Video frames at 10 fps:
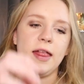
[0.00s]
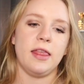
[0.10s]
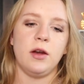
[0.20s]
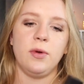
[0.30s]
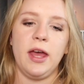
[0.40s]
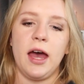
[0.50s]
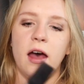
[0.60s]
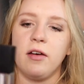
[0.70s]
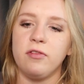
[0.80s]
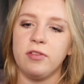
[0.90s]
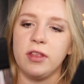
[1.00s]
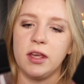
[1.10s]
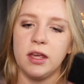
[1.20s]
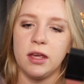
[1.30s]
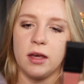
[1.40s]
And then we have
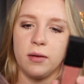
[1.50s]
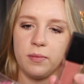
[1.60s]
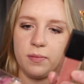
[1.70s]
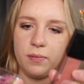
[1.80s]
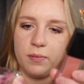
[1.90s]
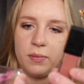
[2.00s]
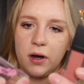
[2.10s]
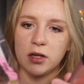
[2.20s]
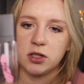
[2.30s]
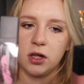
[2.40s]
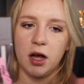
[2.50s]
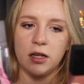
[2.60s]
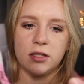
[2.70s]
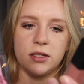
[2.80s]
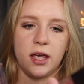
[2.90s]
the Boss
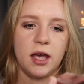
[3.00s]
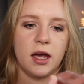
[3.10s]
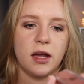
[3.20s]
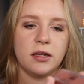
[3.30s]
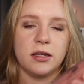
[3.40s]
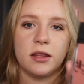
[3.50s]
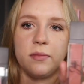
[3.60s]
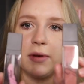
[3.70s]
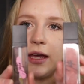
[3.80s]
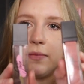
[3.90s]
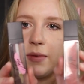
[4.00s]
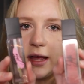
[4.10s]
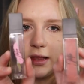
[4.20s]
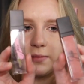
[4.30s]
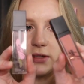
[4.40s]
Gloss and the Babe
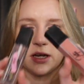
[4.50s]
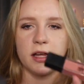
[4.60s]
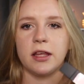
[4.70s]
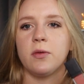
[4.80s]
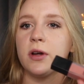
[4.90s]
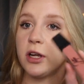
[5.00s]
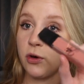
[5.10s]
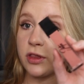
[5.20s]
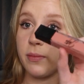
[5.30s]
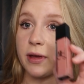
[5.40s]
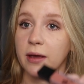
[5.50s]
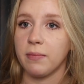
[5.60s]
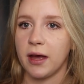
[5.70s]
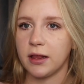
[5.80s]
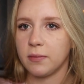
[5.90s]
Matte Lipstick. I think we're gonna go with the Babe
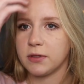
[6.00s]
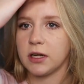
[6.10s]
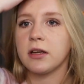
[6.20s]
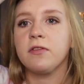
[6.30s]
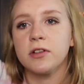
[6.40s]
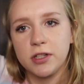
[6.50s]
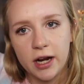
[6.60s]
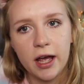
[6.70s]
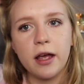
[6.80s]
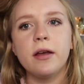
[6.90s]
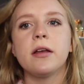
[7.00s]
Matte Lipstick for today.